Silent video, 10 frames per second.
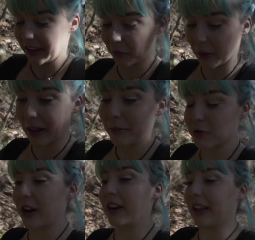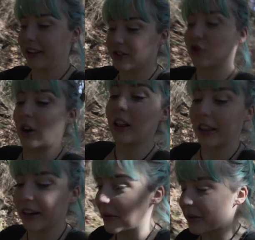like while I'm trying, like
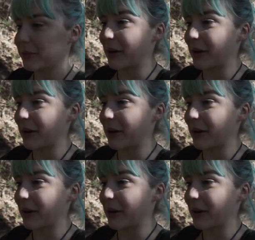struggling up this